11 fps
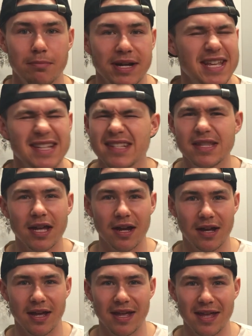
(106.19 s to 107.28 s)
But he's
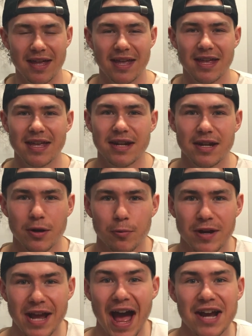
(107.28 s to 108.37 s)
stuck in
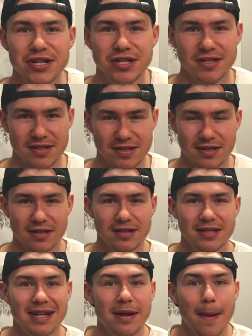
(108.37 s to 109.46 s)
reactions
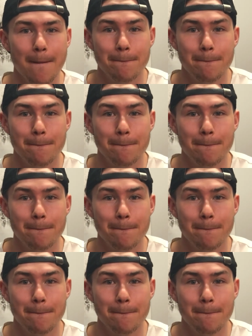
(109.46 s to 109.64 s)
to